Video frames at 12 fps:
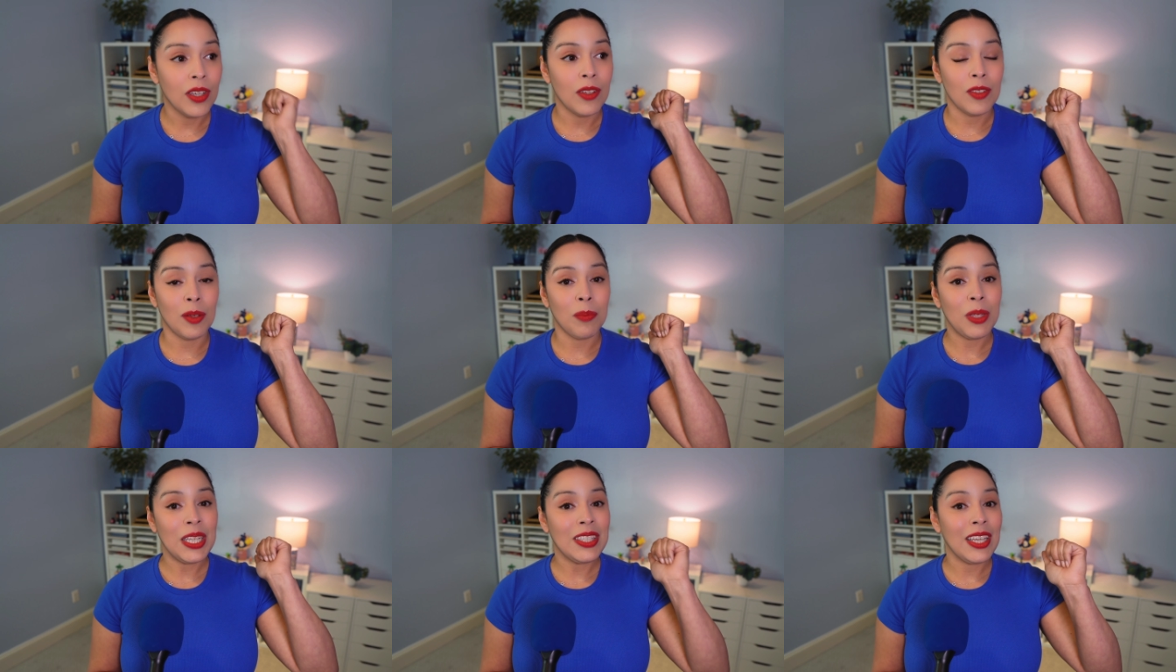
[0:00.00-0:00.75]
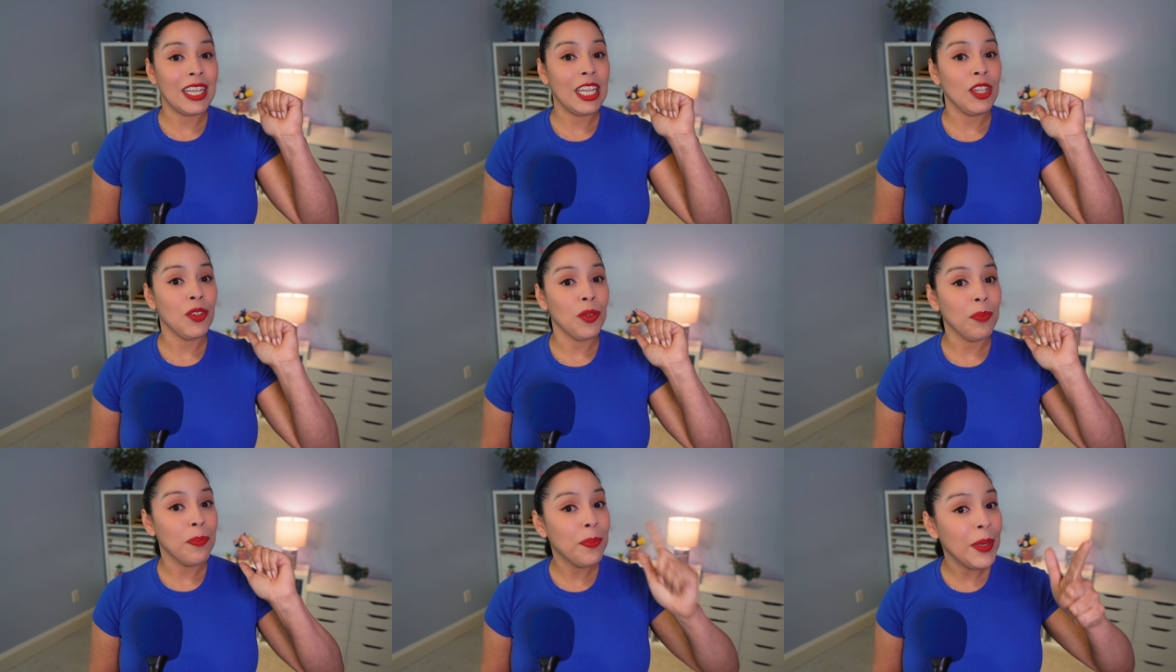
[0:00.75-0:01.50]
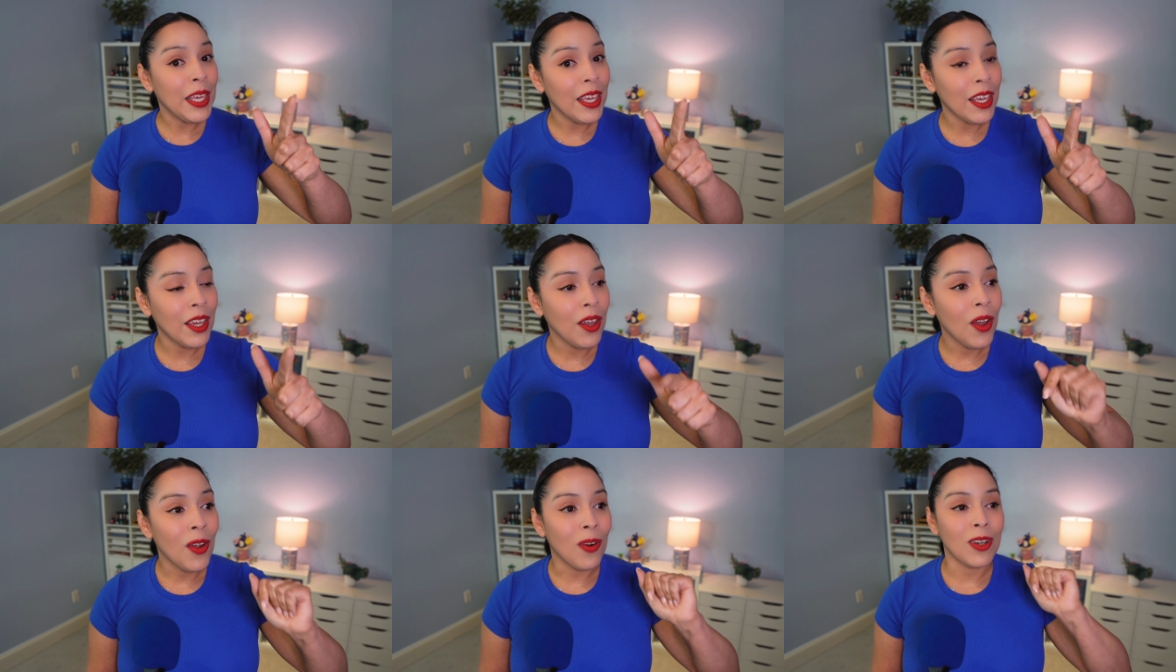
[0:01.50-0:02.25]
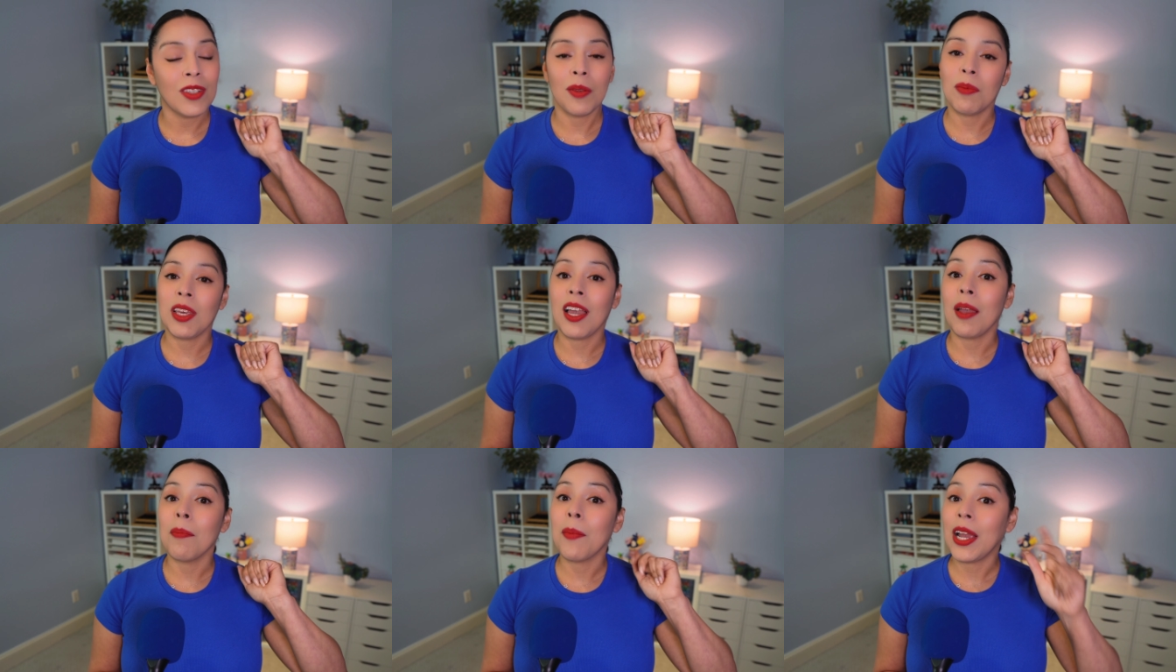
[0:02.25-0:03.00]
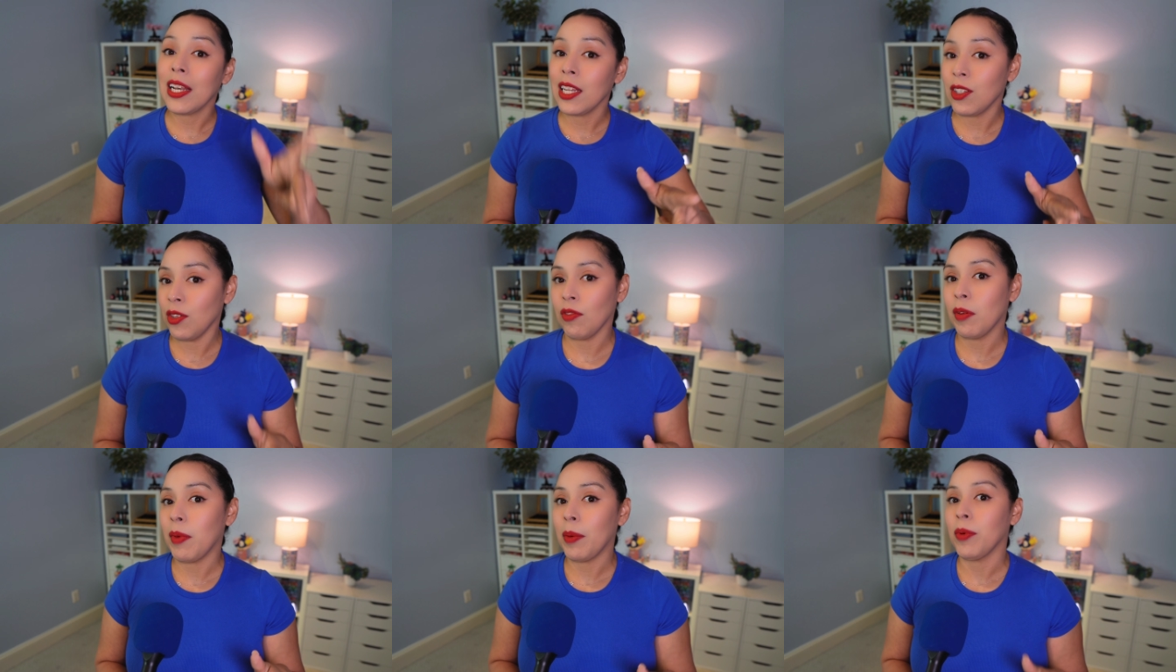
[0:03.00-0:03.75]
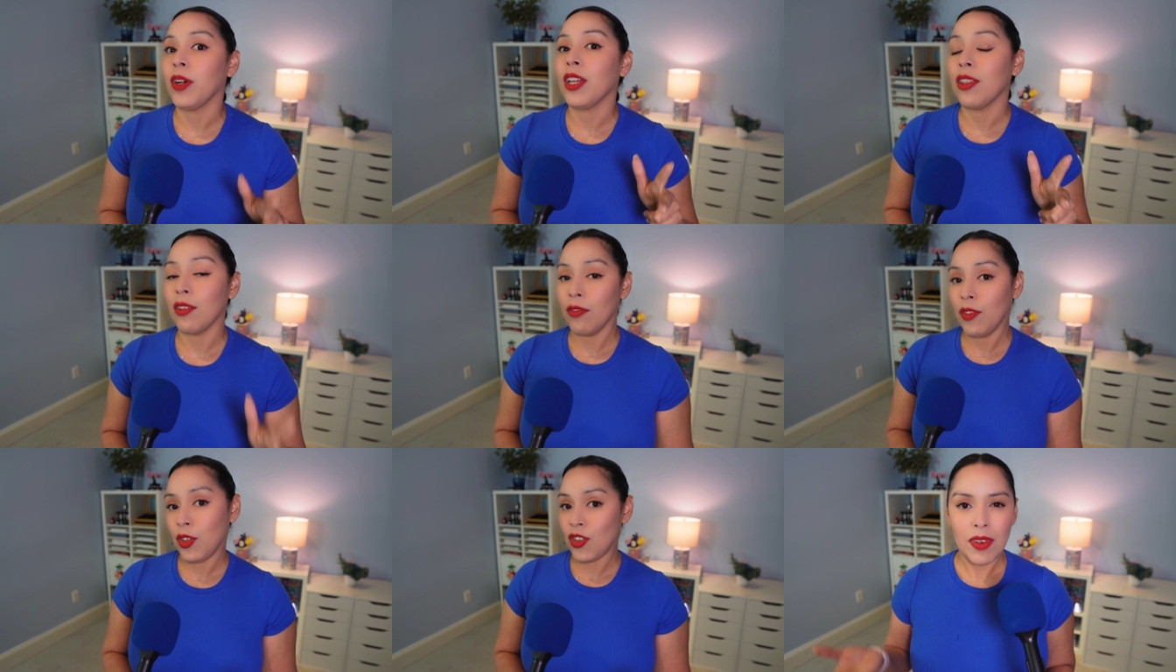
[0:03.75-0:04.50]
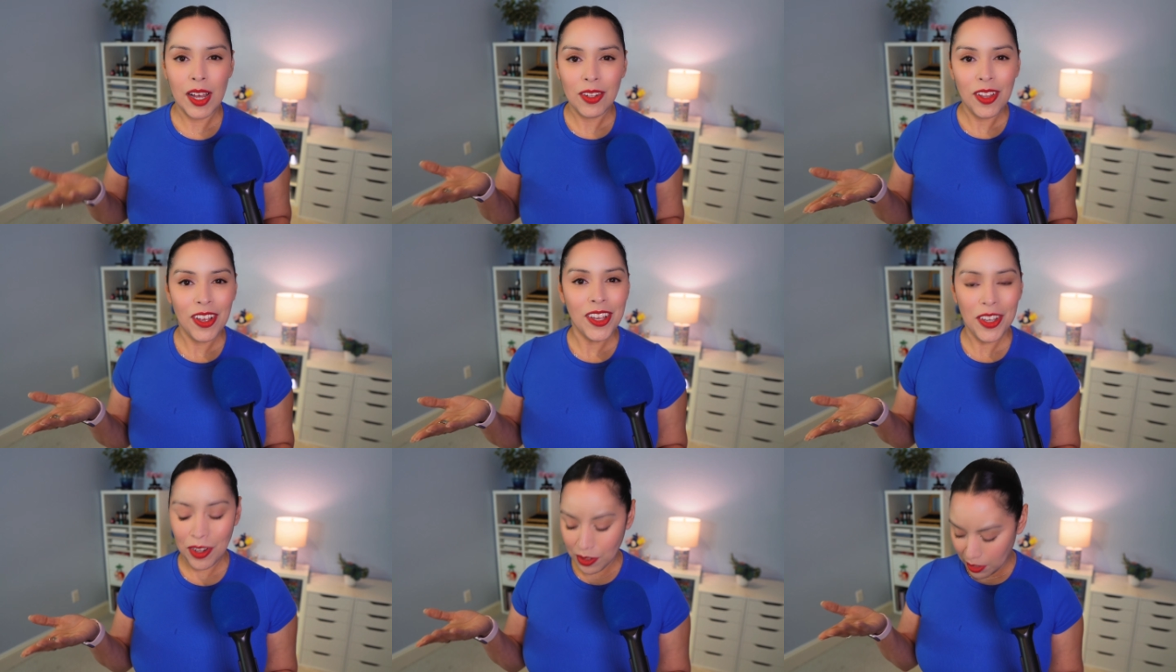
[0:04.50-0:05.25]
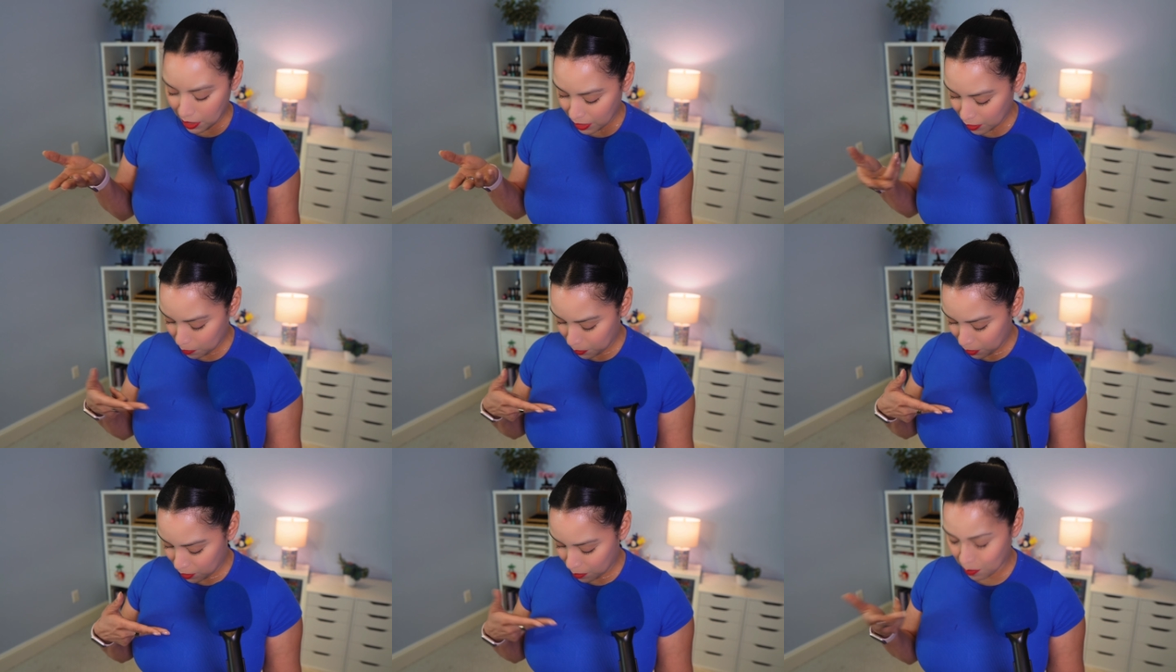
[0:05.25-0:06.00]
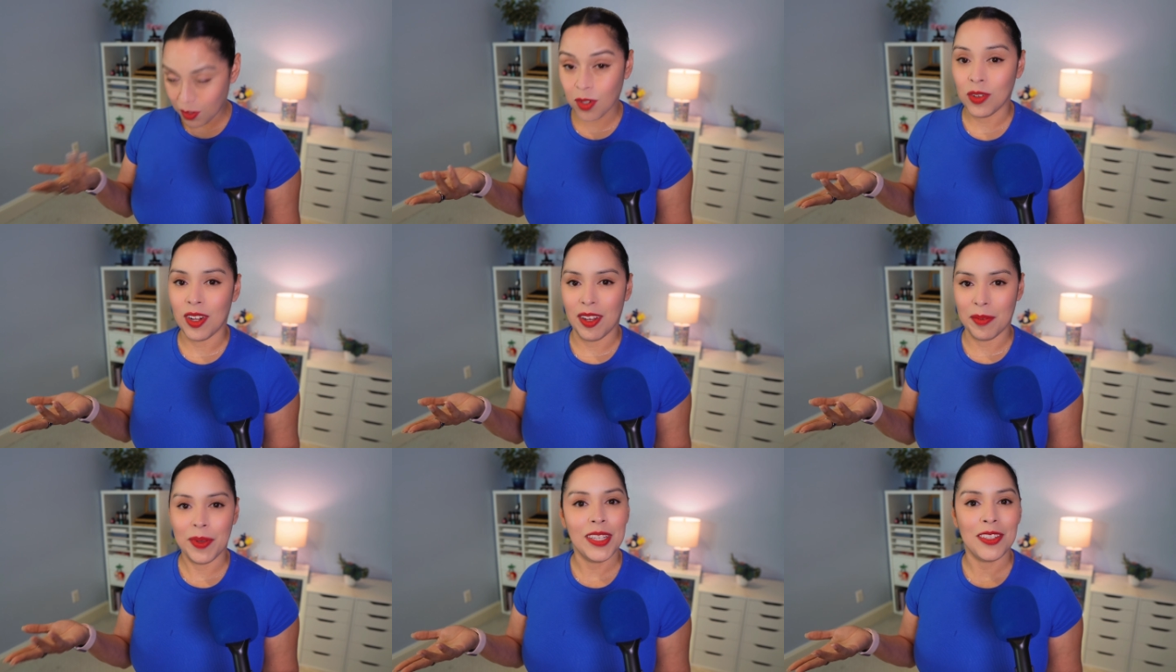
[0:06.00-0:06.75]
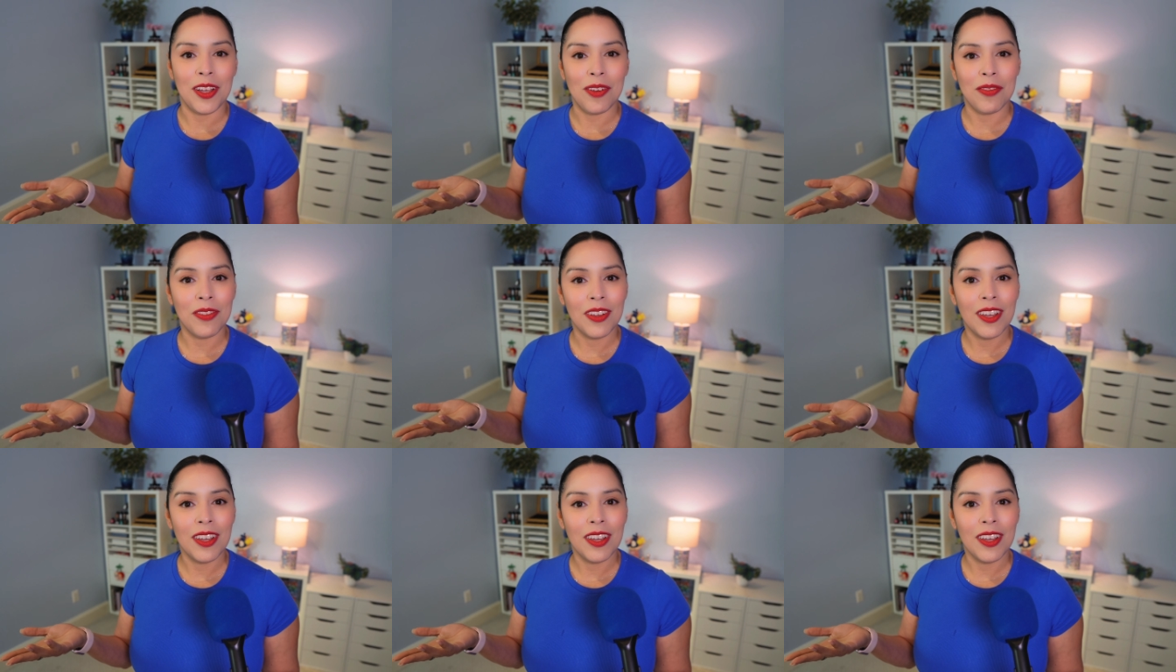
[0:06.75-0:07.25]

someplace I need to be, or something I might need to remember in the future. How long ago did I spill some soda on myself?